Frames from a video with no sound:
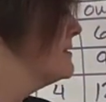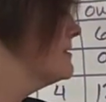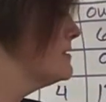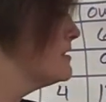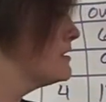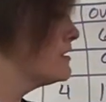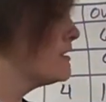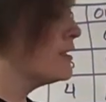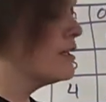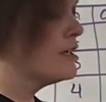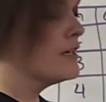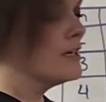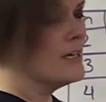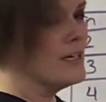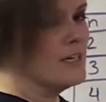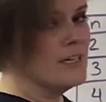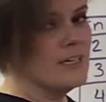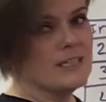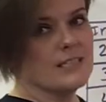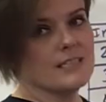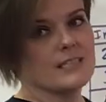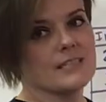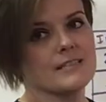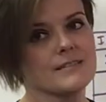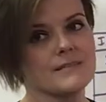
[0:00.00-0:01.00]

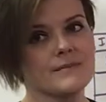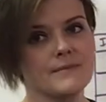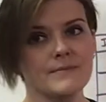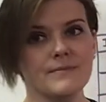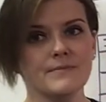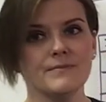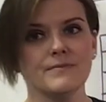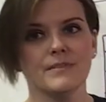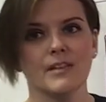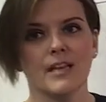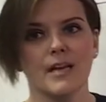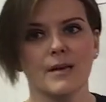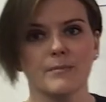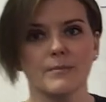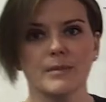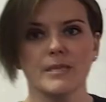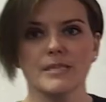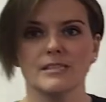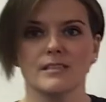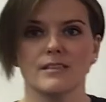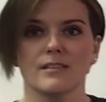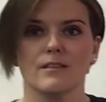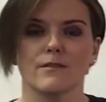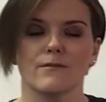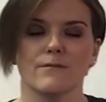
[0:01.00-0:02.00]
skirt, I'm
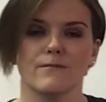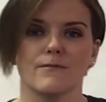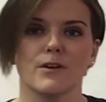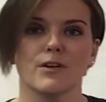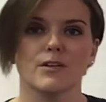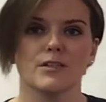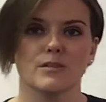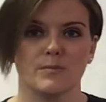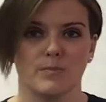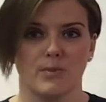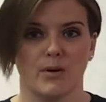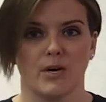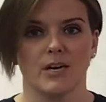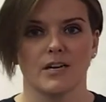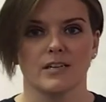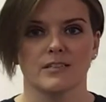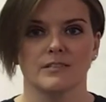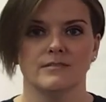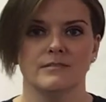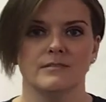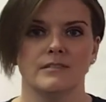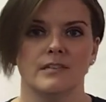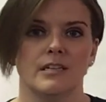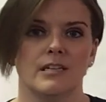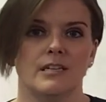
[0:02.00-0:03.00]
missing the first part.
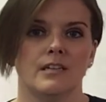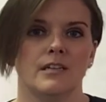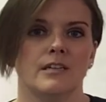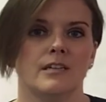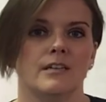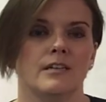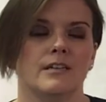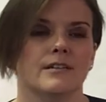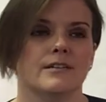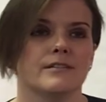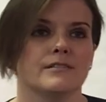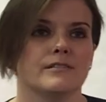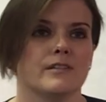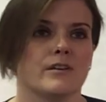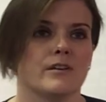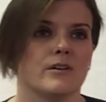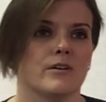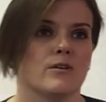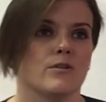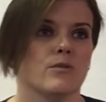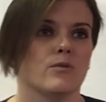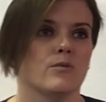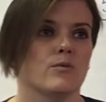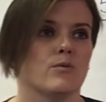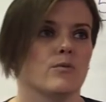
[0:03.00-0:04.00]

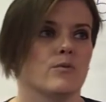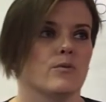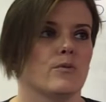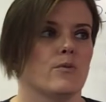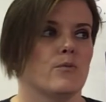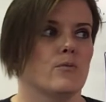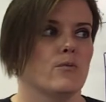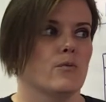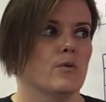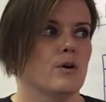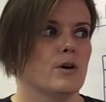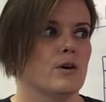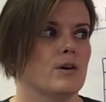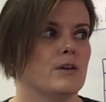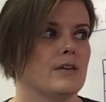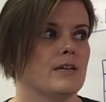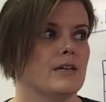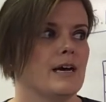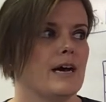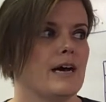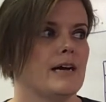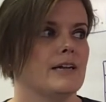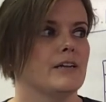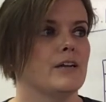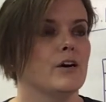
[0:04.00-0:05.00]
So what
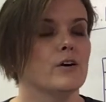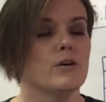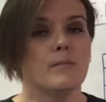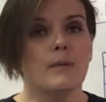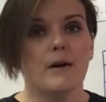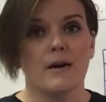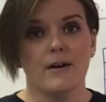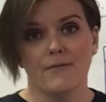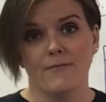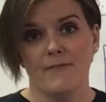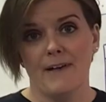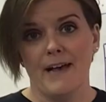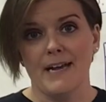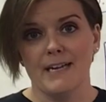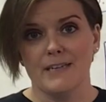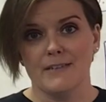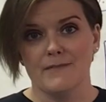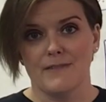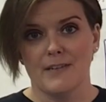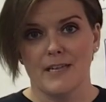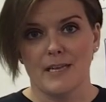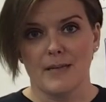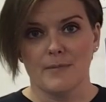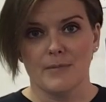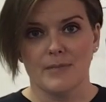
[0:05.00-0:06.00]
I know about fact
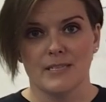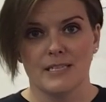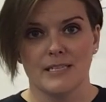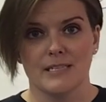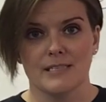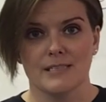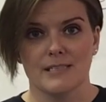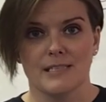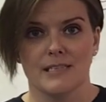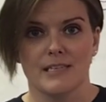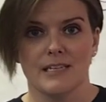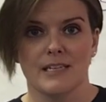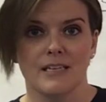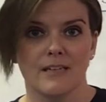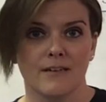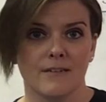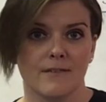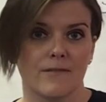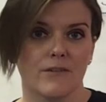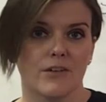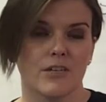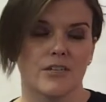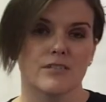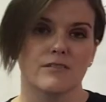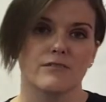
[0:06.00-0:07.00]
families and
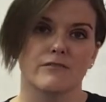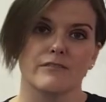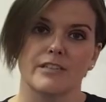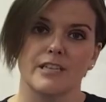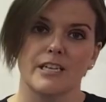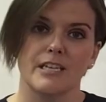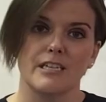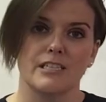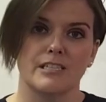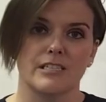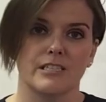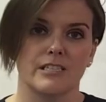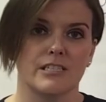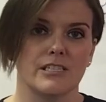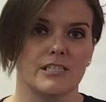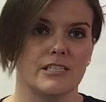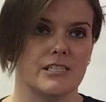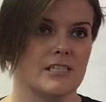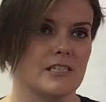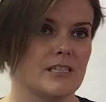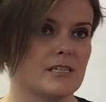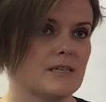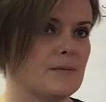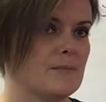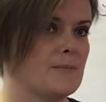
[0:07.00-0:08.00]
inverse
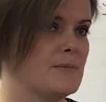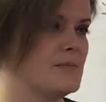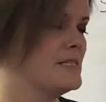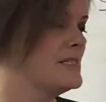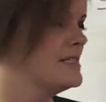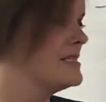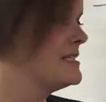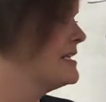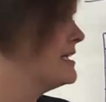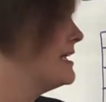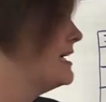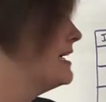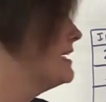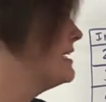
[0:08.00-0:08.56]
relationships is that I